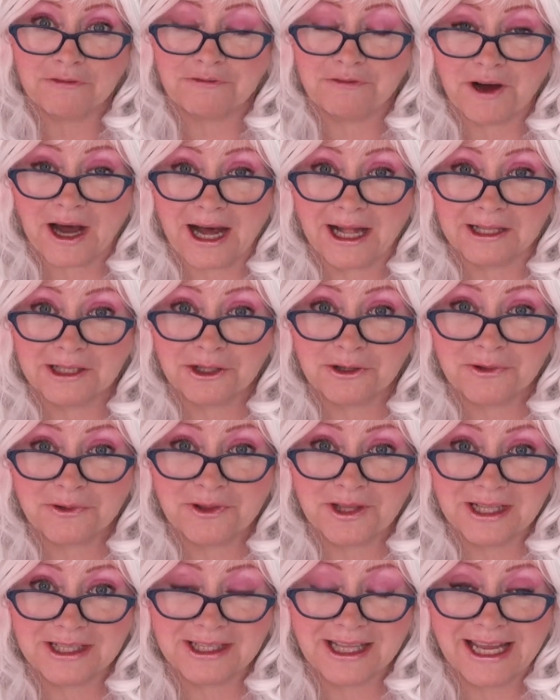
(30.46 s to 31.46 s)
follow
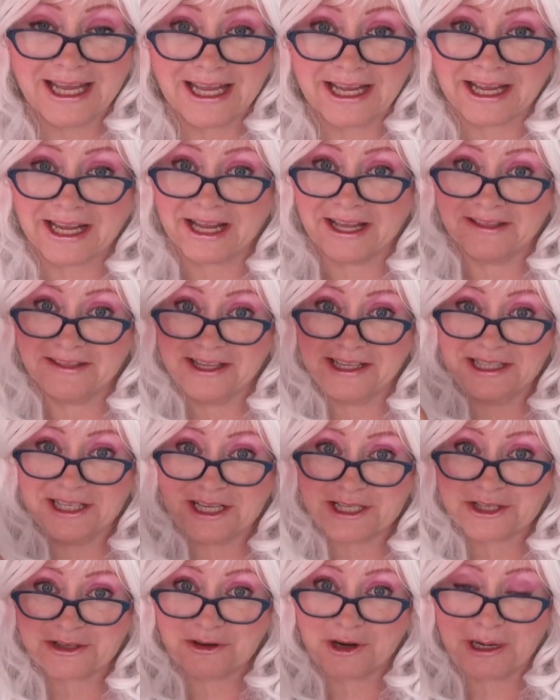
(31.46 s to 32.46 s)
the link in the
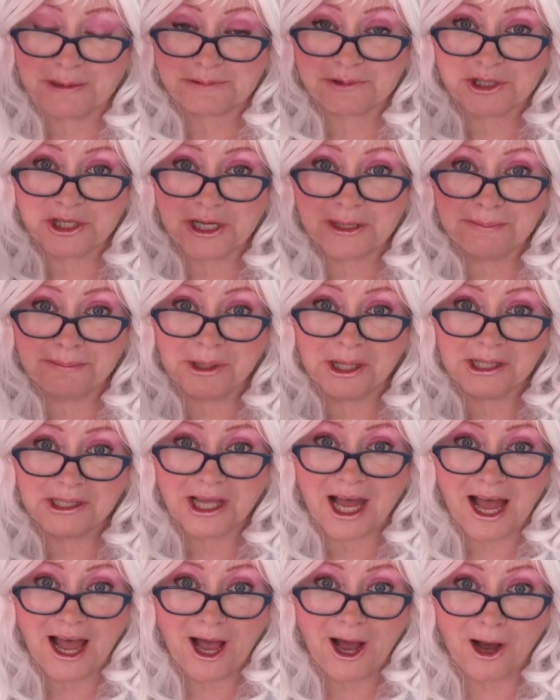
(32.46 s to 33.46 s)
description
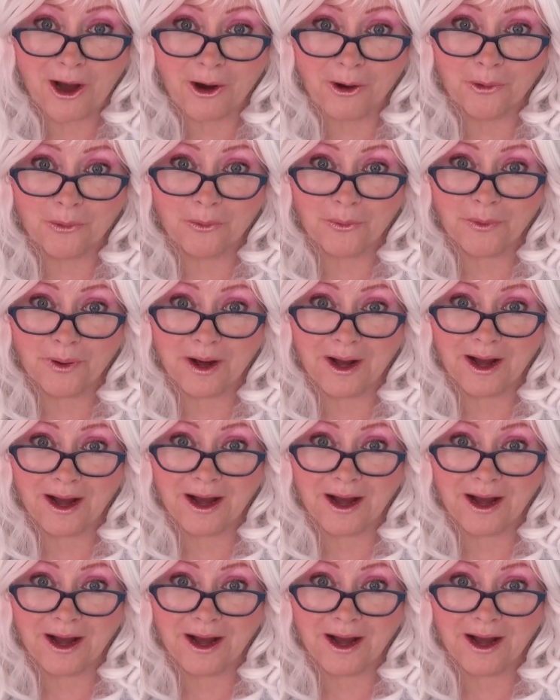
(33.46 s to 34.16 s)
below.